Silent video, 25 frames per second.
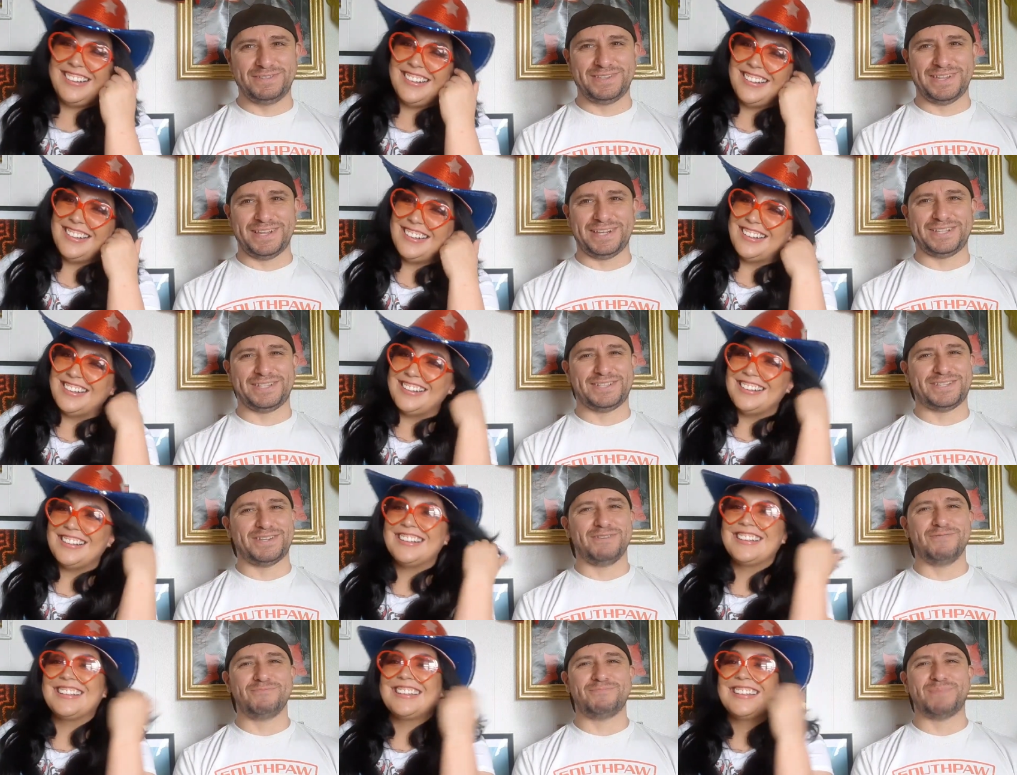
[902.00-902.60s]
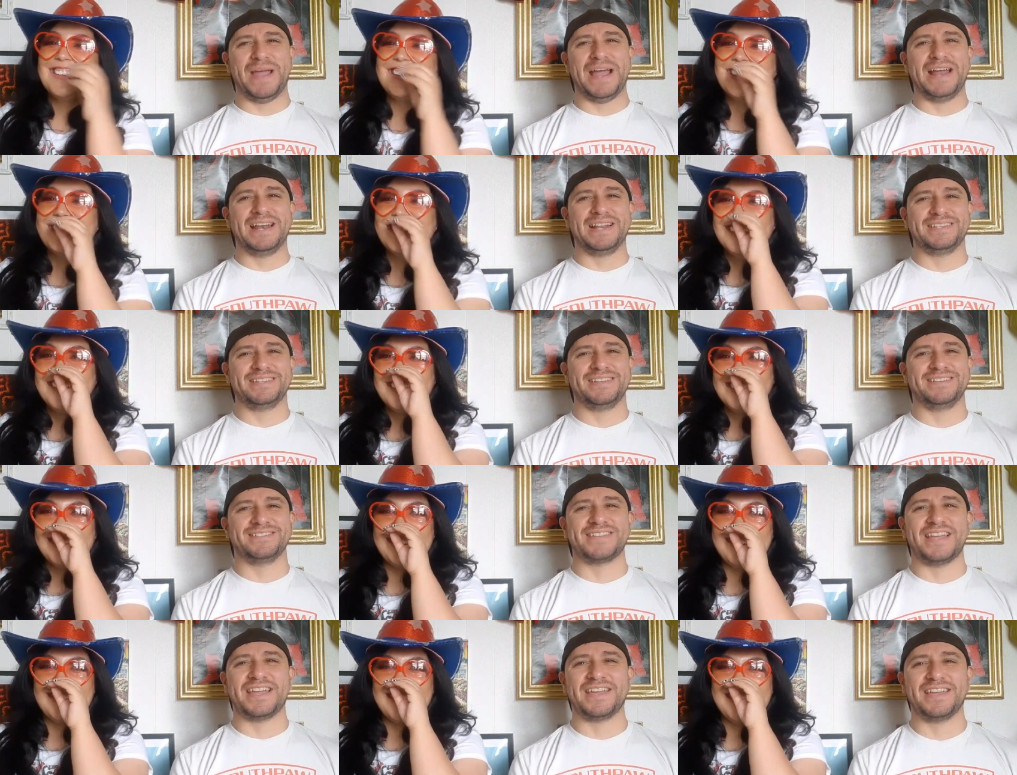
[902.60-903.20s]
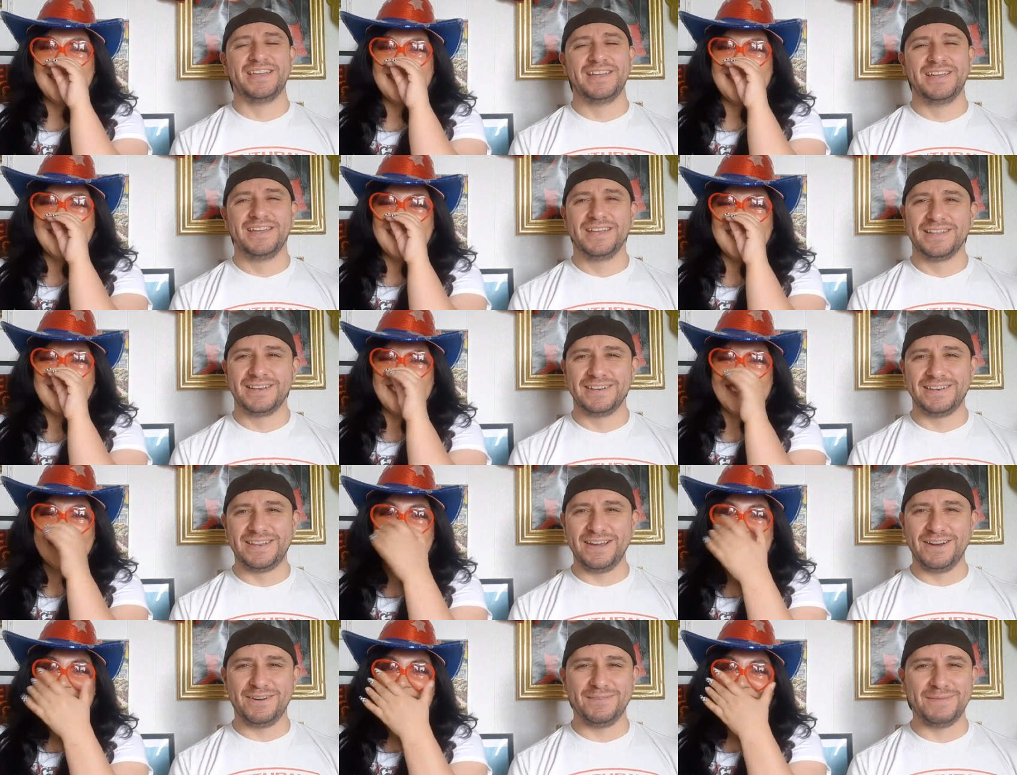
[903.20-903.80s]
Speaker 1: He was like so panicked. I was like,
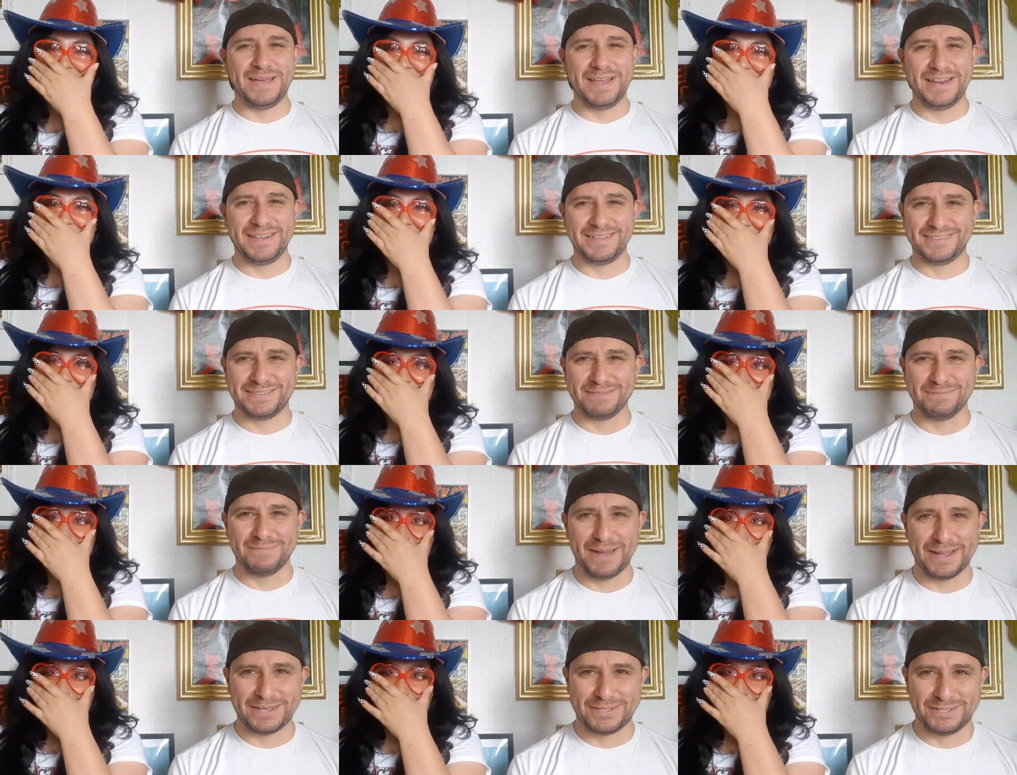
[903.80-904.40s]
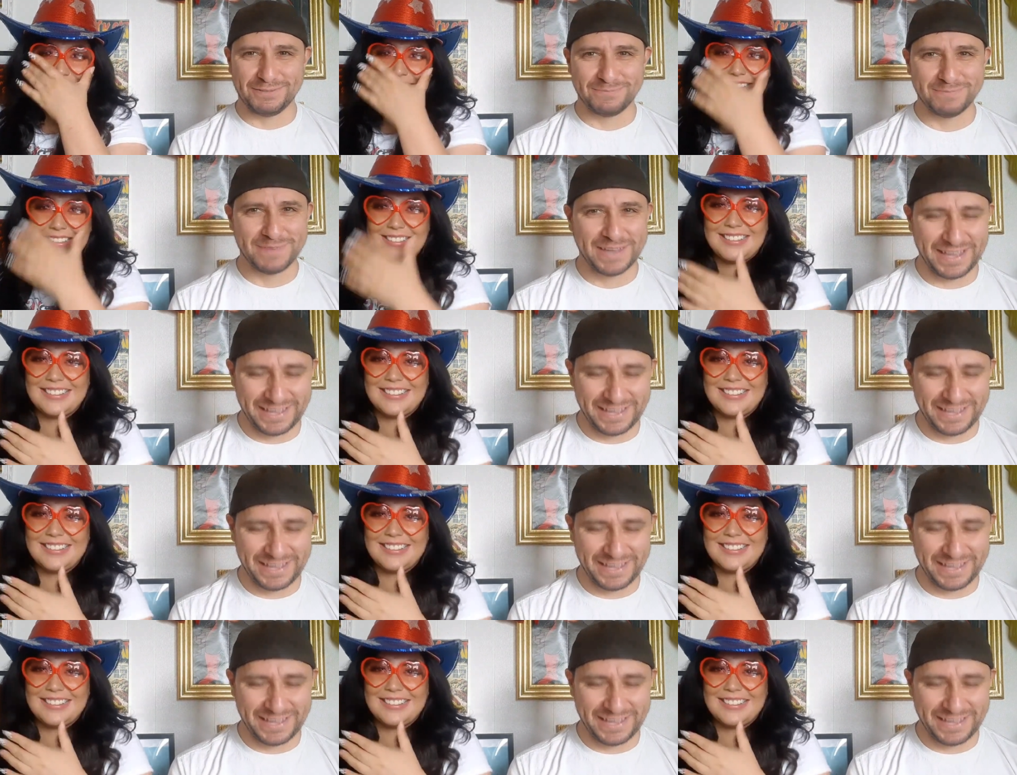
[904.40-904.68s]
no, man, it's the Macho